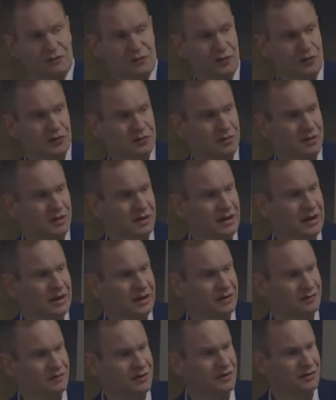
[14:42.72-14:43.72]
enforcement
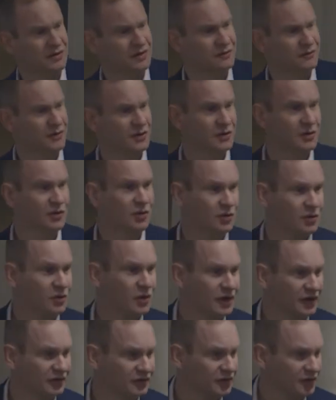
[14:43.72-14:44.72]
and various other folk got
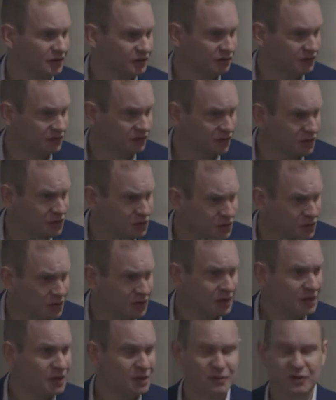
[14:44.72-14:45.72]
quite excited
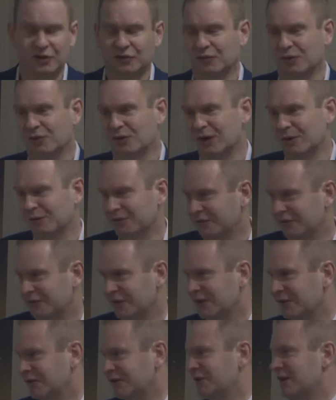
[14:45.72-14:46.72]
too because we were able to
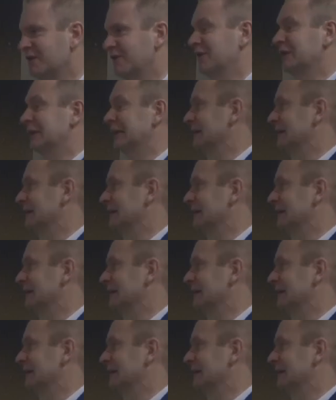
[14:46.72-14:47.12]
see into traffic